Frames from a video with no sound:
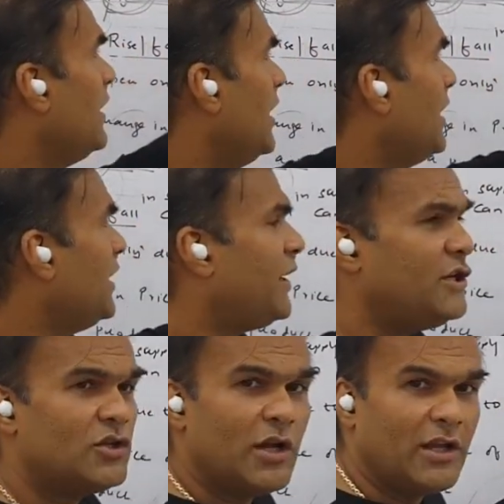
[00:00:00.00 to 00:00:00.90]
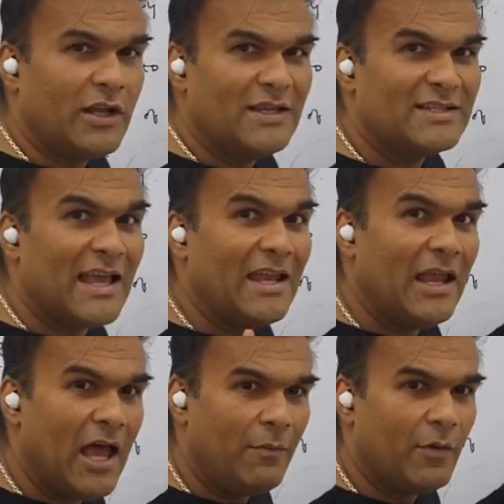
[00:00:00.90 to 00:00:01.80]
Increase or decrease can
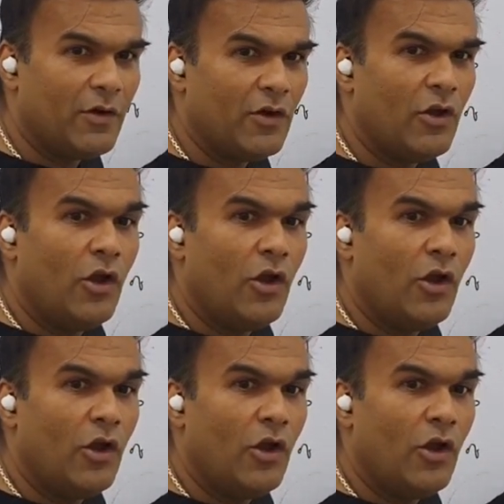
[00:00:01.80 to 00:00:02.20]
happen